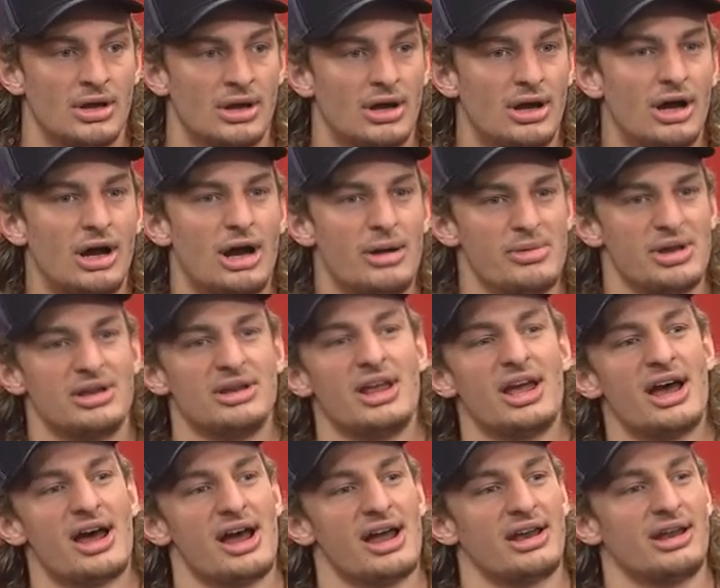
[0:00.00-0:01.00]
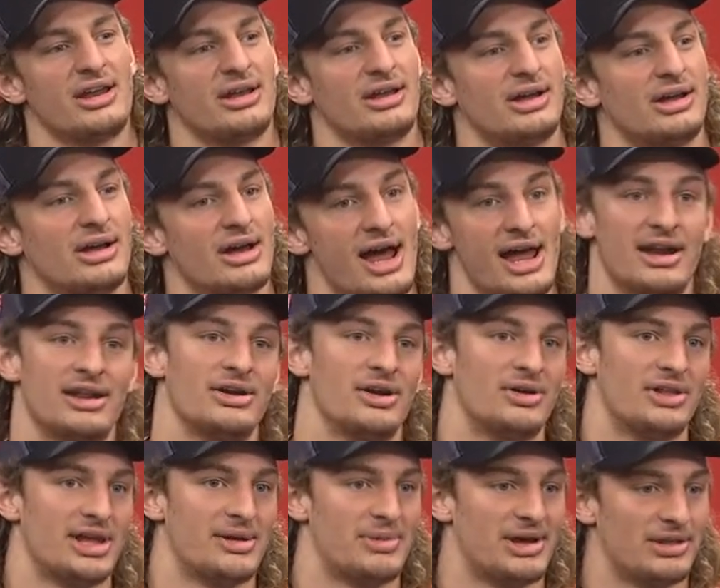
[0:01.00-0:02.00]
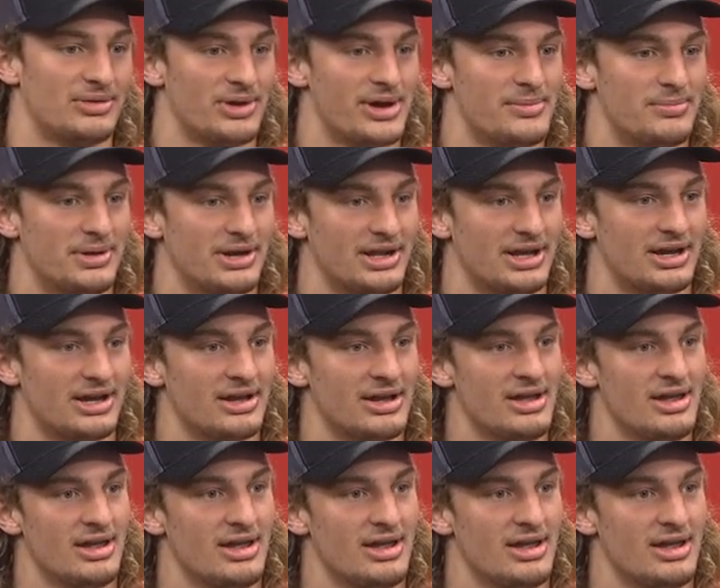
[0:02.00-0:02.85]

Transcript: I didn't know that, by the way, but.